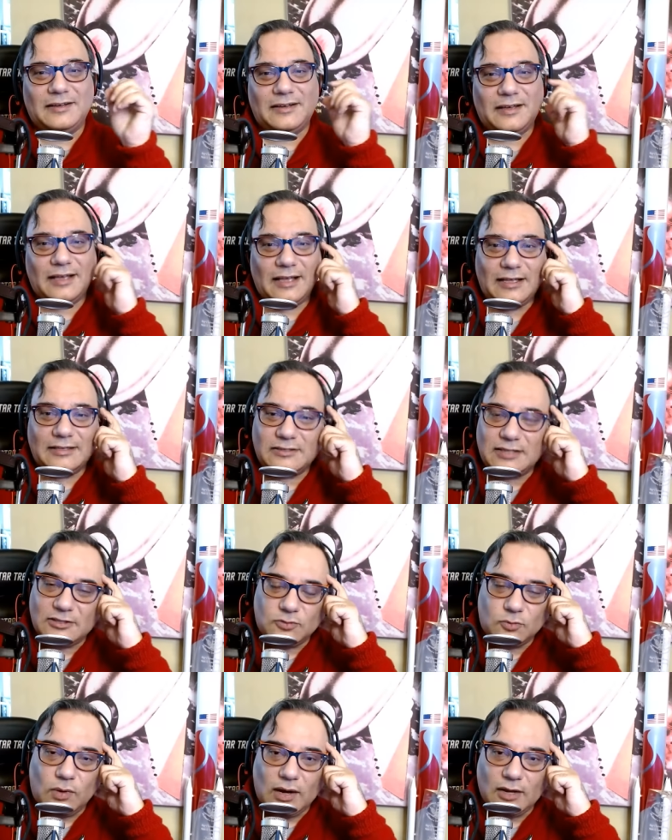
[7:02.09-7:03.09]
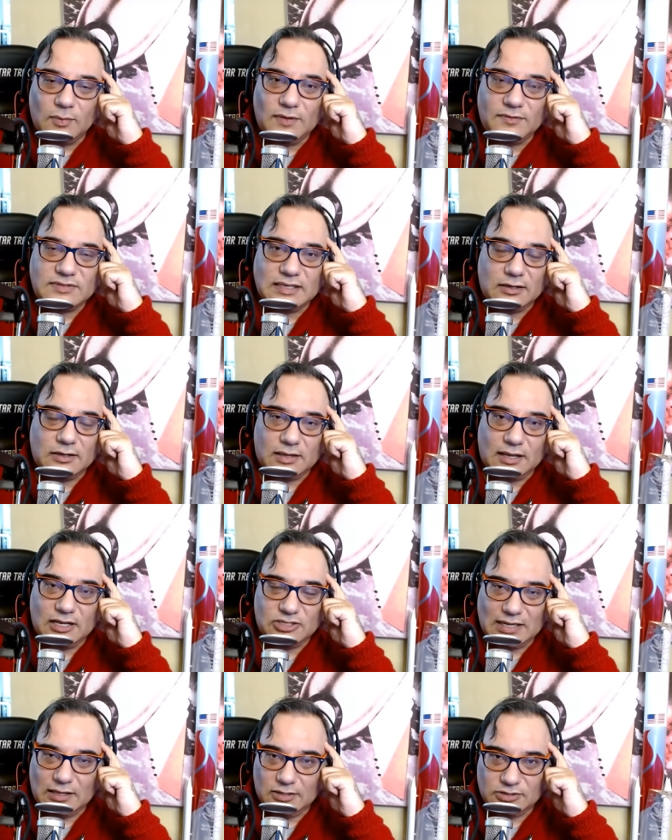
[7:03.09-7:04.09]
it's why we've seen a lot
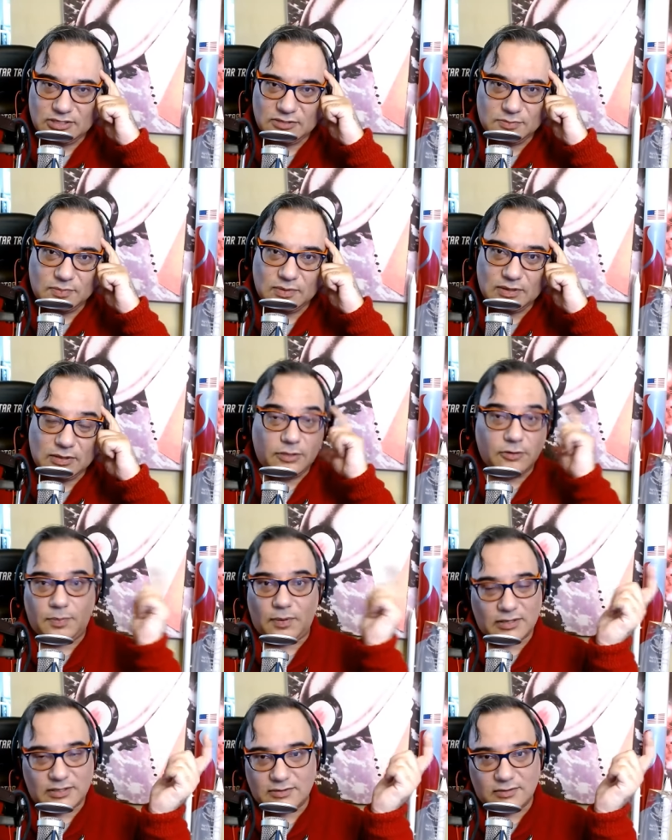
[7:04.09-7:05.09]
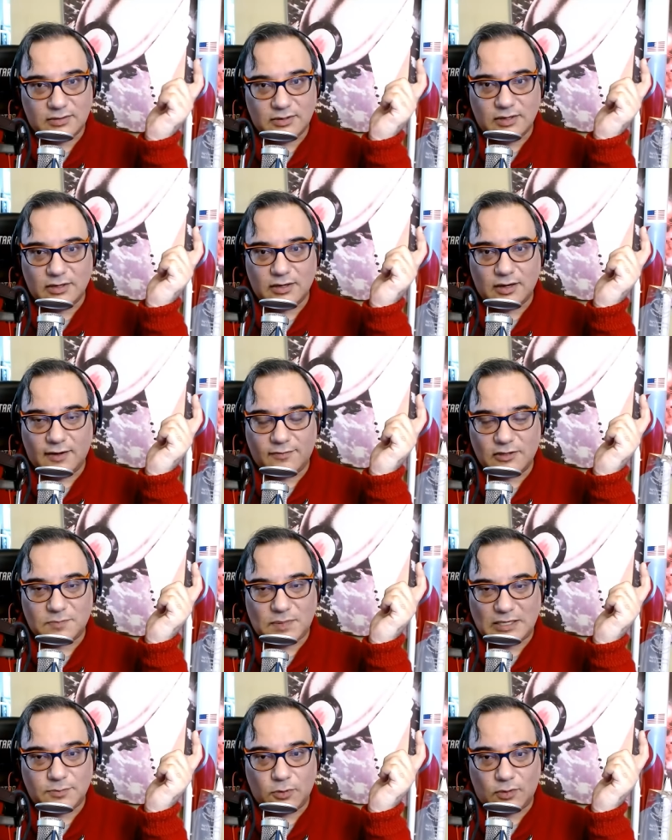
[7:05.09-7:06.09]
of challenges with other parts of the
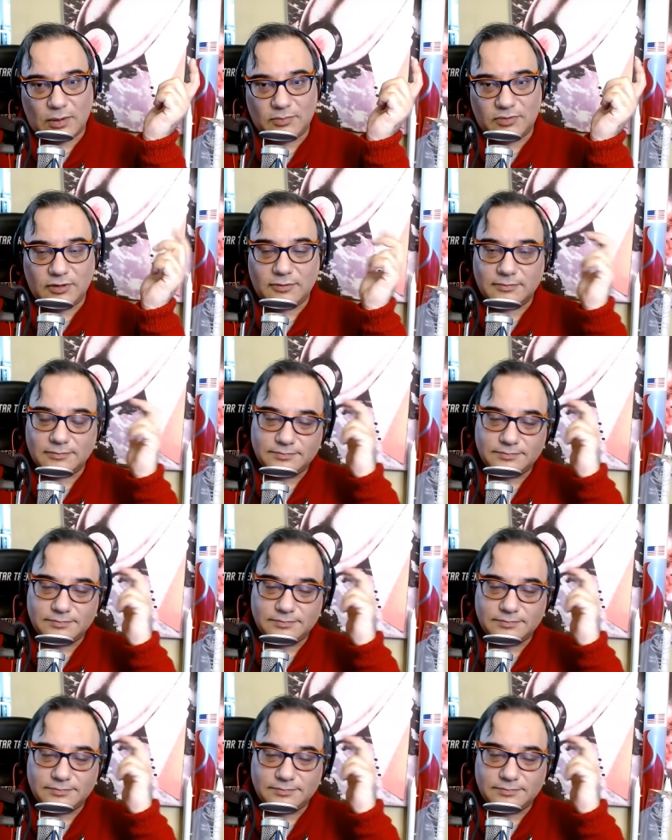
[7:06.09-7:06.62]
space program too.